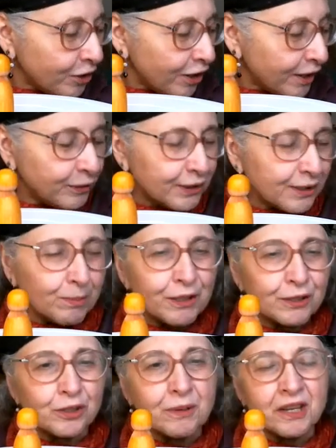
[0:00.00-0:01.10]
conference
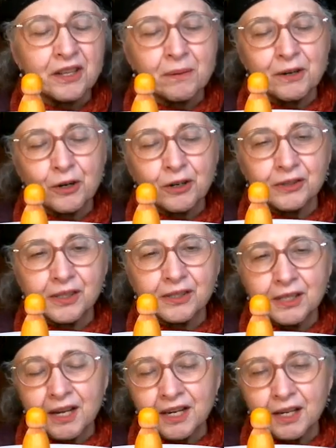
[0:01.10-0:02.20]
sponsored by the American
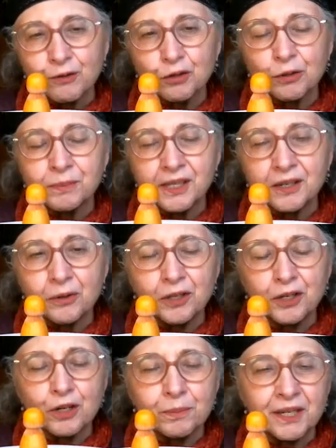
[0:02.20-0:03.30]
Society of Group
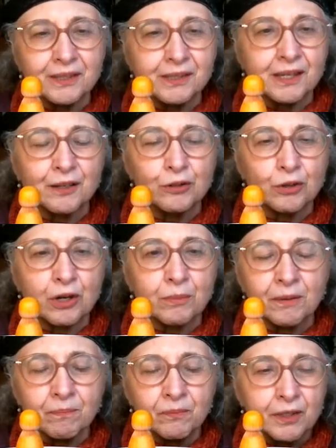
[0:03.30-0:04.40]
Psychotherapy and Psychodrama.